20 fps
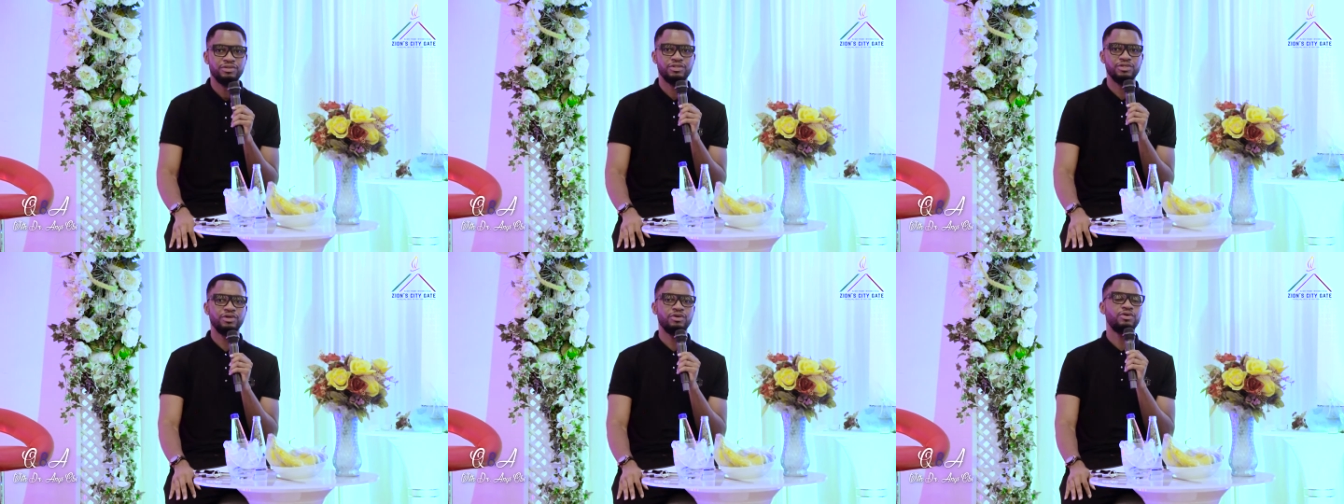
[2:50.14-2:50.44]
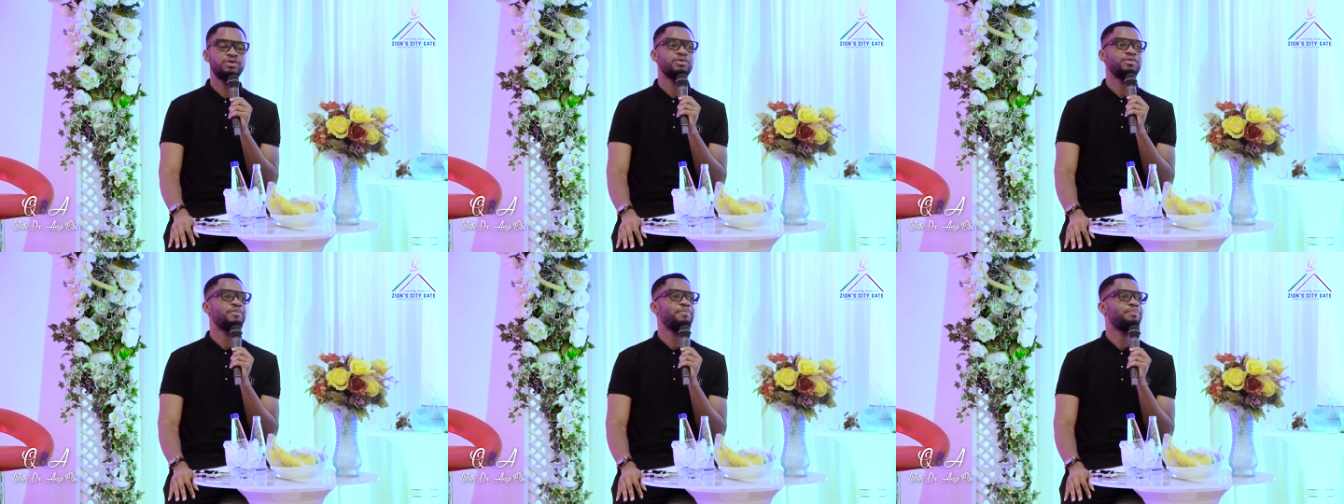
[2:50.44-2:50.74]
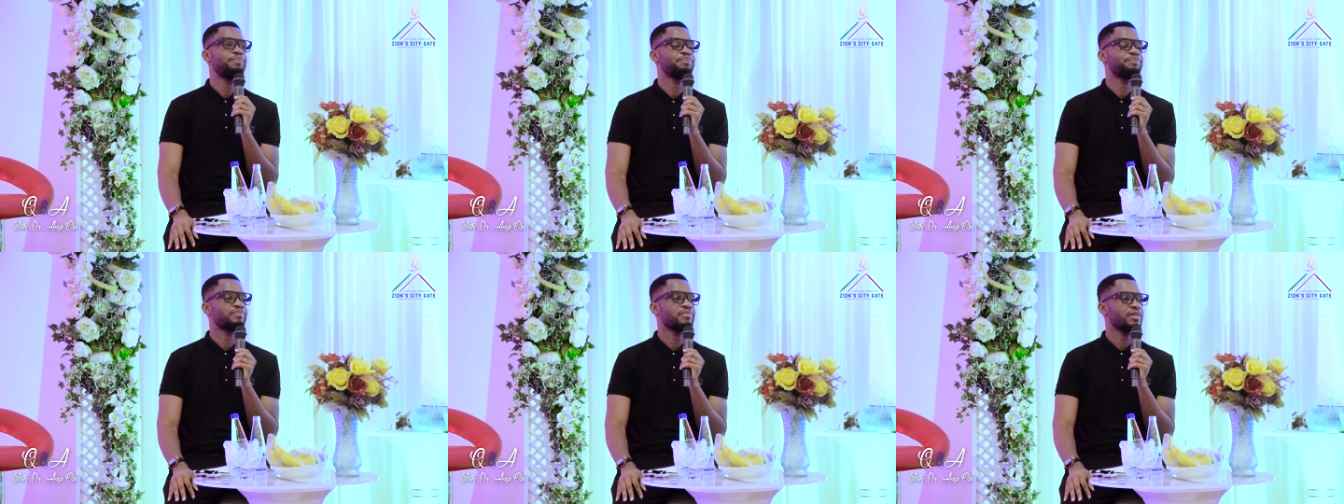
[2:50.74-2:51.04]
So
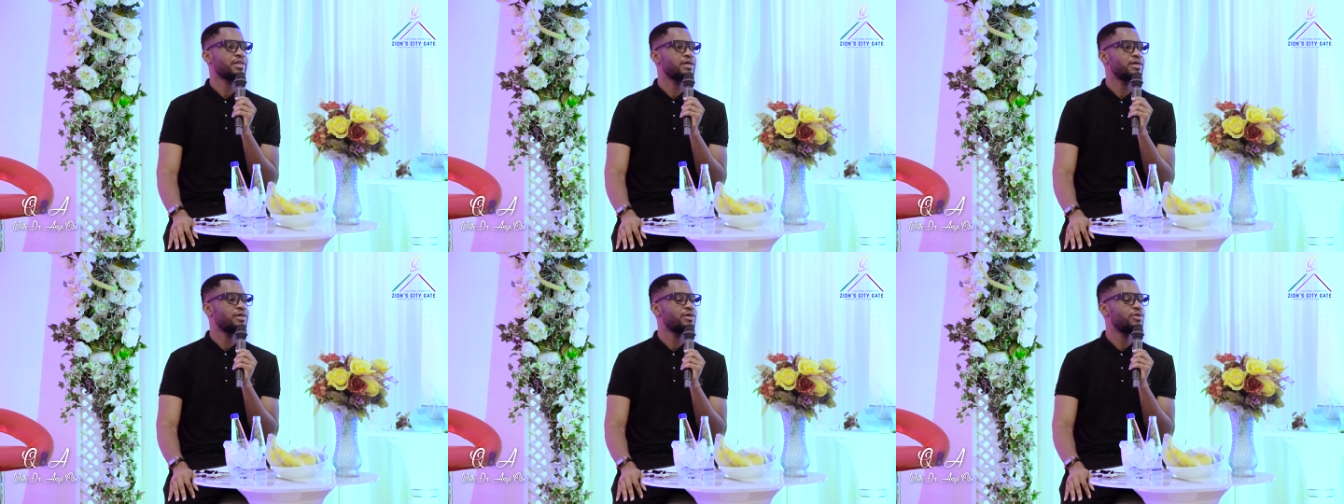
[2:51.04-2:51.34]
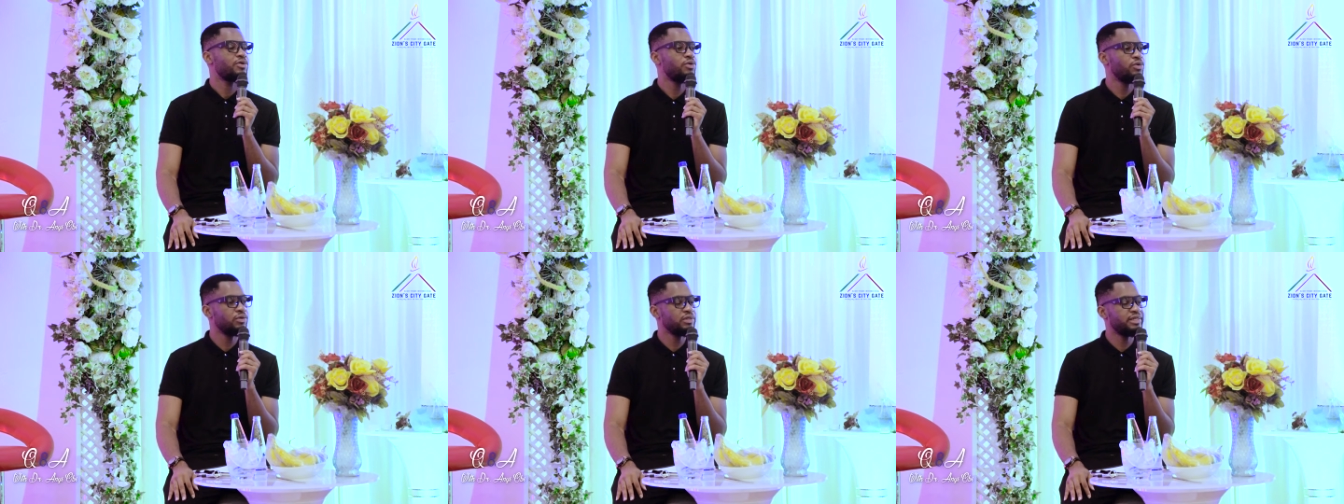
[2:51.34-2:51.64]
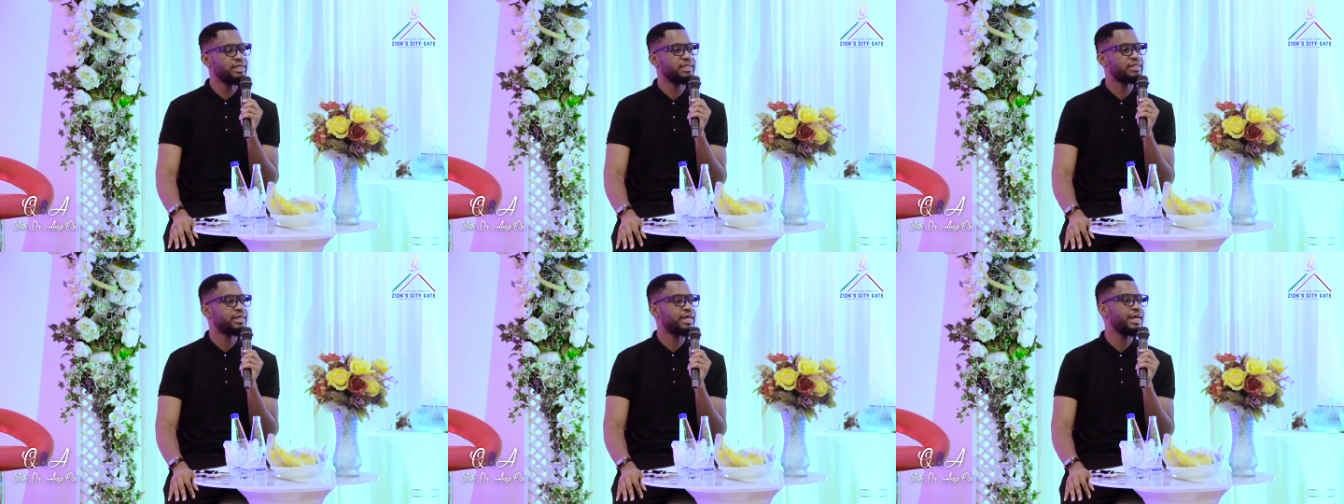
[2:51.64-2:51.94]
who
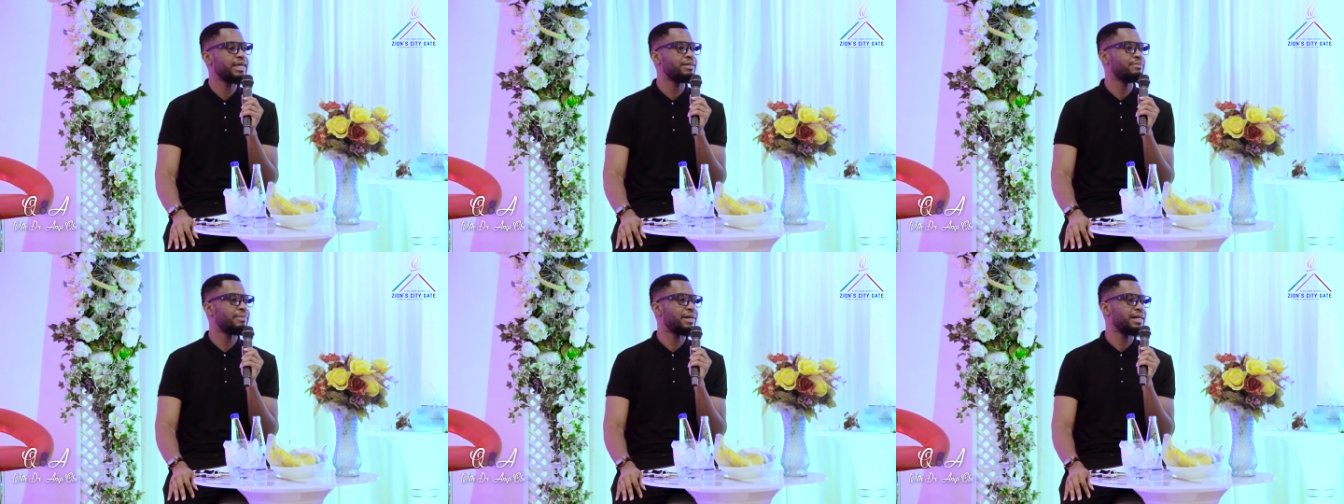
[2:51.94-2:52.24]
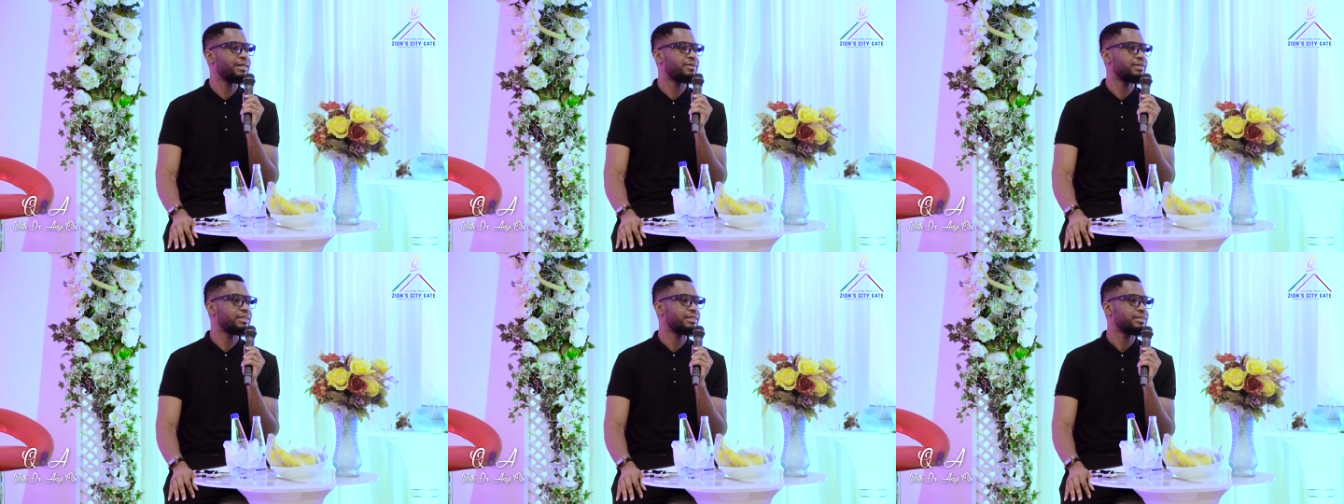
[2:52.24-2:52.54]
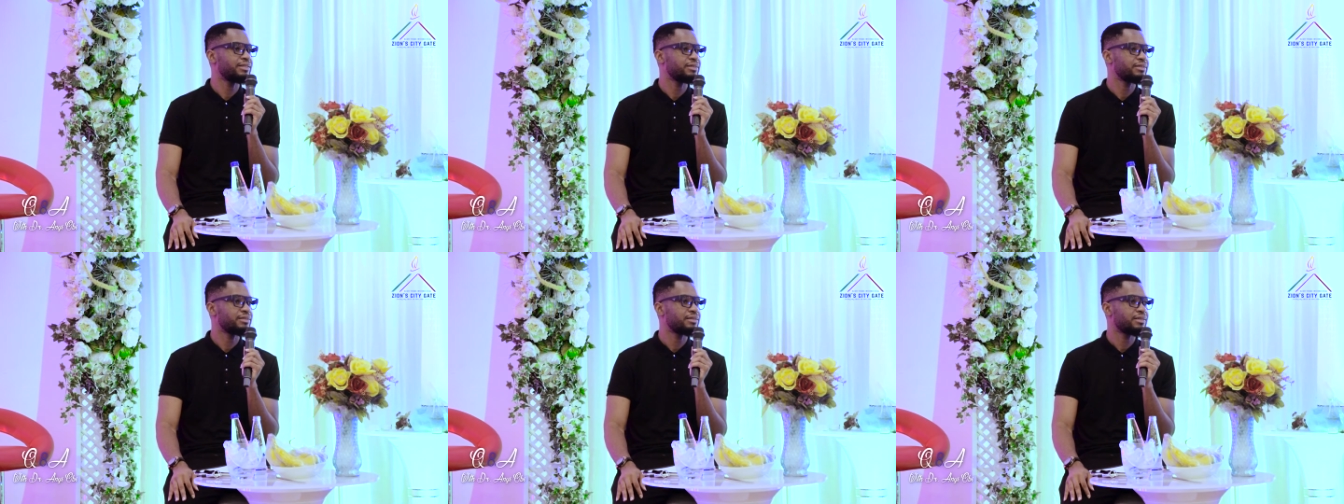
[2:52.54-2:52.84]
did Cain
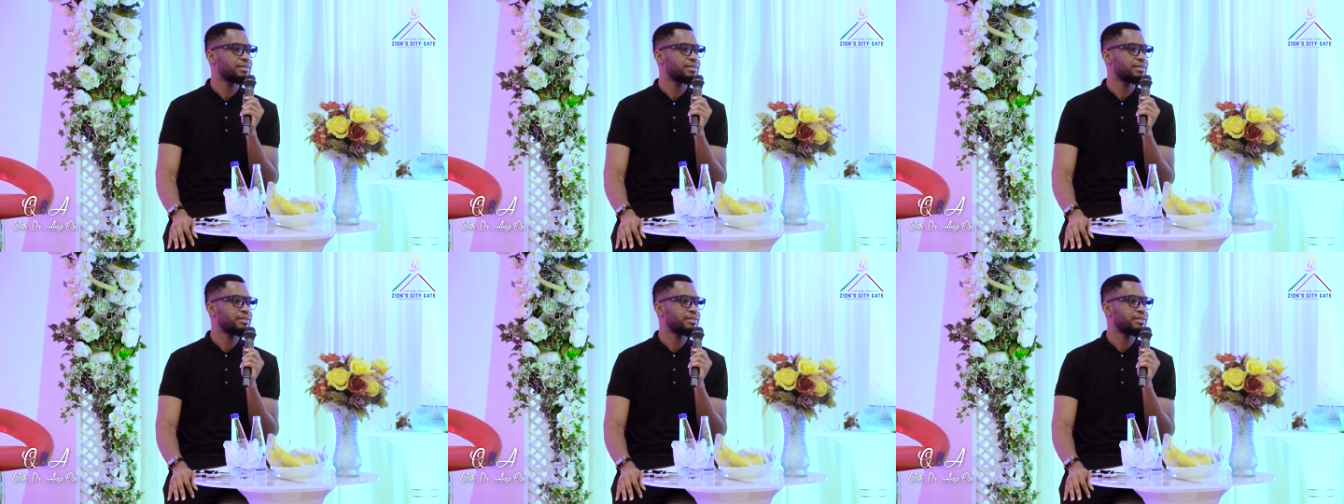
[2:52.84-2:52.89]
marry?